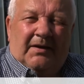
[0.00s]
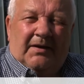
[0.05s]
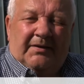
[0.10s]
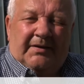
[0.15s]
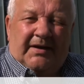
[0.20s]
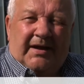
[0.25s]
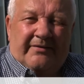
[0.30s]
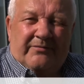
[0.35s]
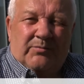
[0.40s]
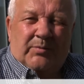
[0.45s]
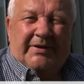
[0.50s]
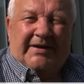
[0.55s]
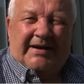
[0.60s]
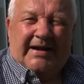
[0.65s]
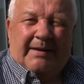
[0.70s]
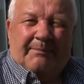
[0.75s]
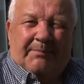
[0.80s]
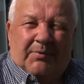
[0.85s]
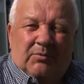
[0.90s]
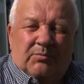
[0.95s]
and everyone
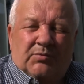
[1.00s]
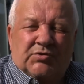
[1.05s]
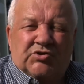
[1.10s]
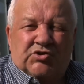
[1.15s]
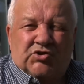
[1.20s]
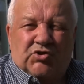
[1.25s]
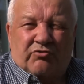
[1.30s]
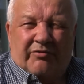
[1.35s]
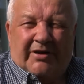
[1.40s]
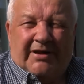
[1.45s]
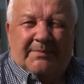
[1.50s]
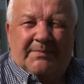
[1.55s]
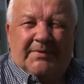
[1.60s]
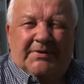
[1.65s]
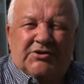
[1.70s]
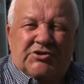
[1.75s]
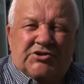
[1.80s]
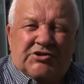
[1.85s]
in our block was screaming and